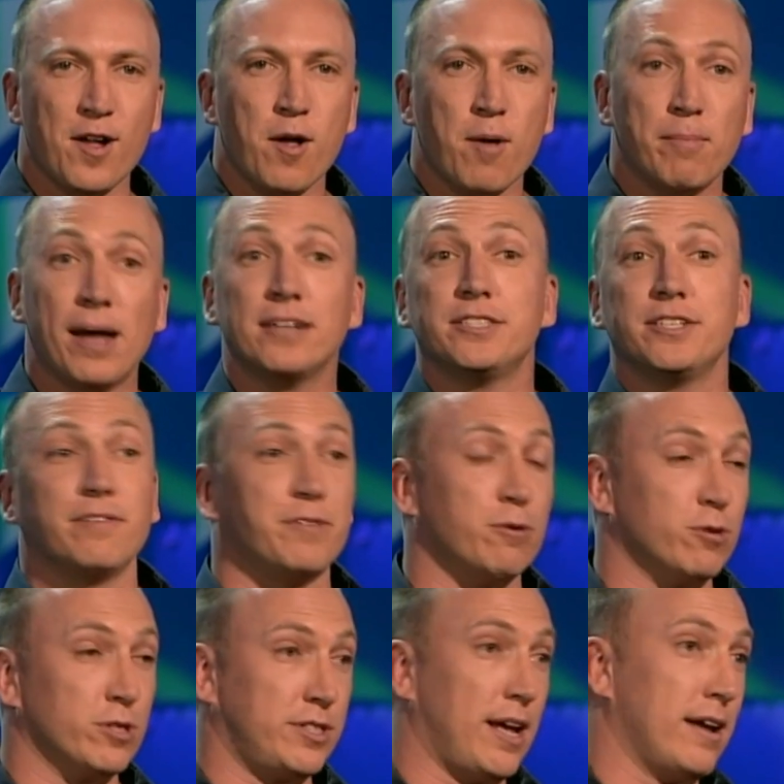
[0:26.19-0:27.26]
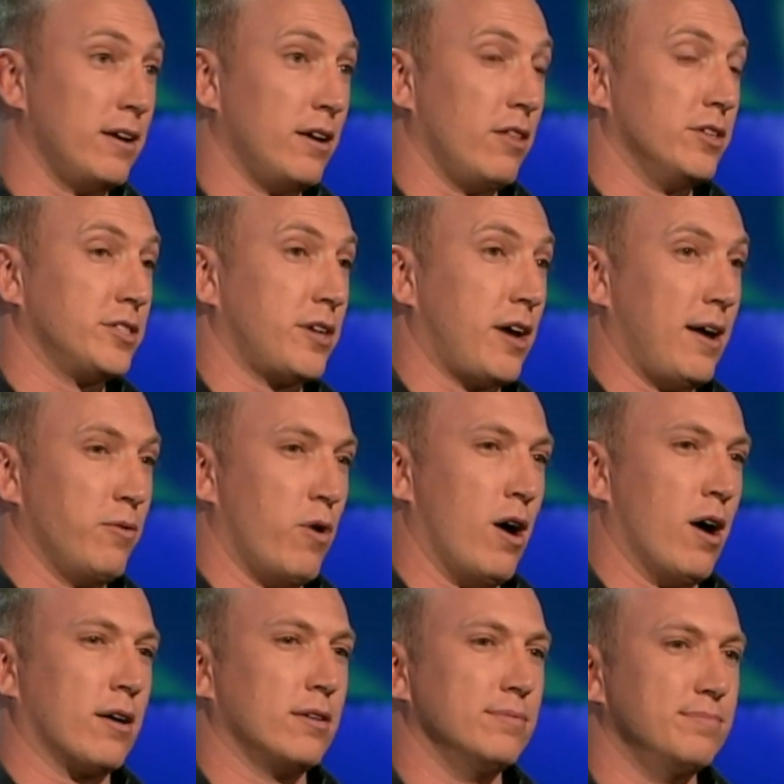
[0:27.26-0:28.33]
Imagine if you were standing on the
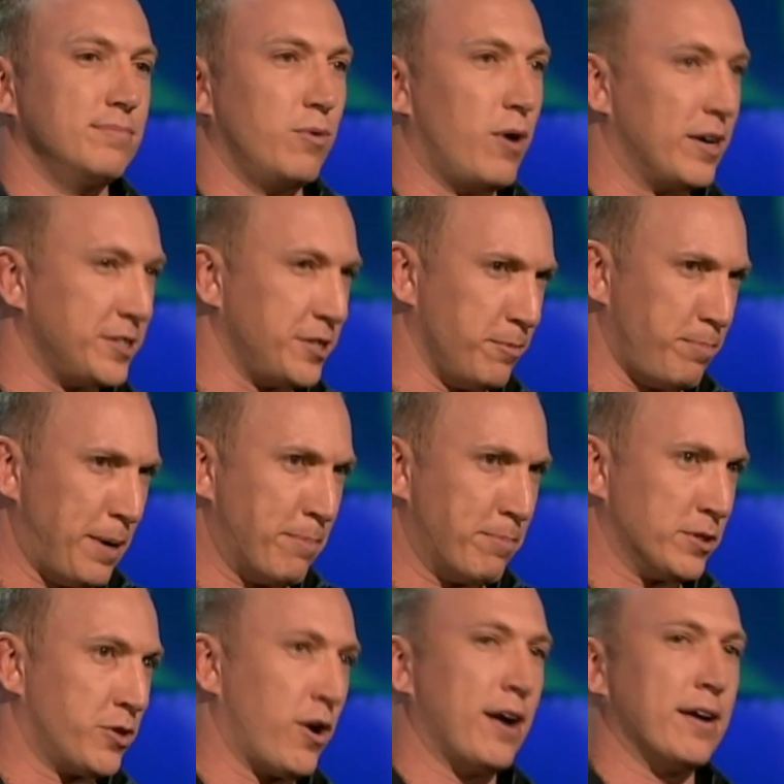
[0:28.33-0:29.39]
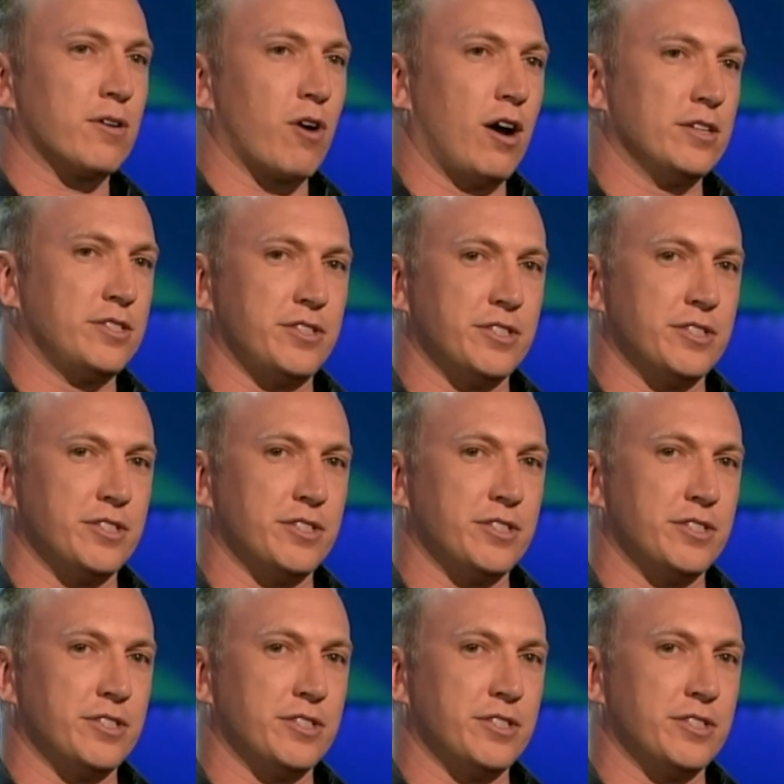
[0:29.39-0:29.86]
sidewalk watching people try to cross